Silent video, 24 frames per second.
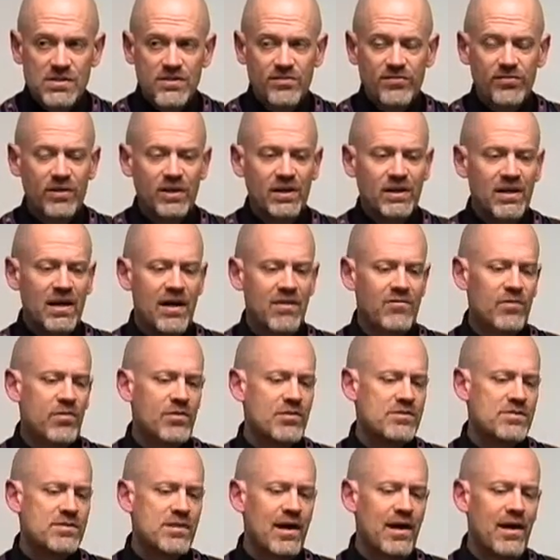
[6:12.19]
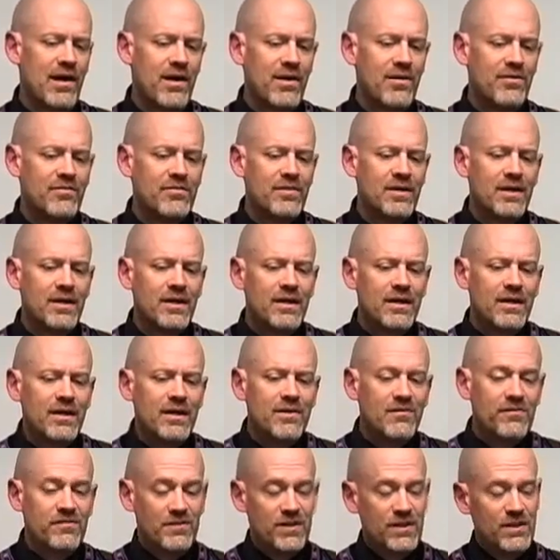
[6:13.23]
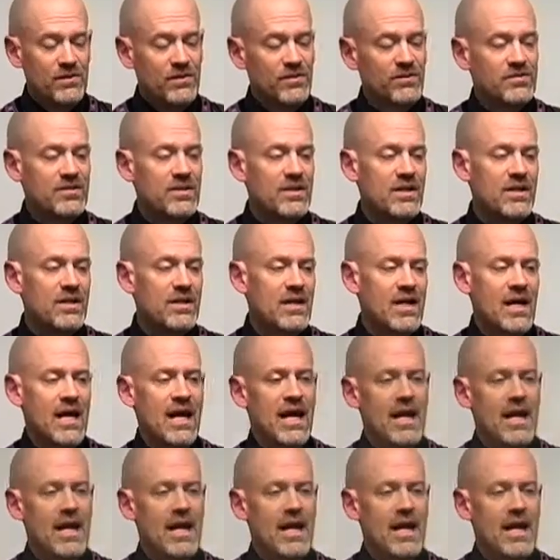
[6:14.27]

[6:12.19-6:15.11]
differing levels of fealty